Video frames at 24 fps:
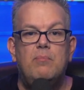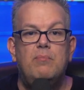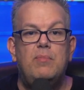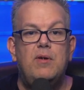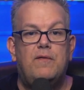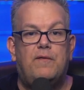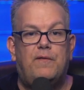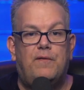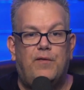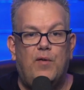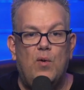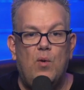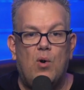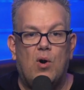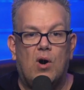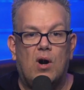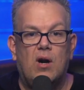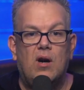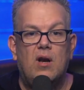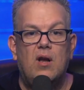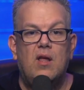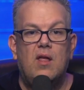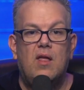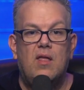
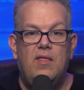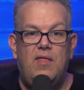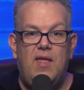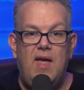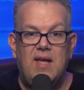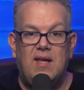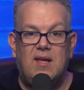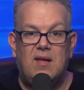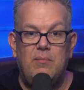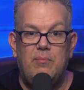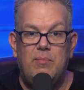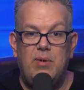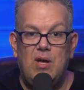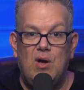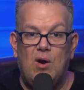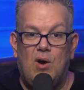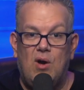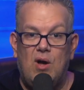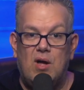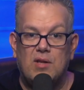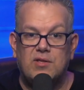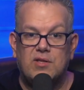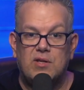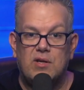before they can be
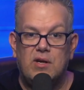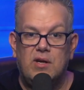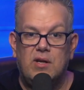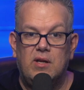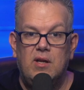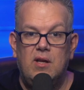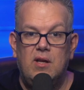altered.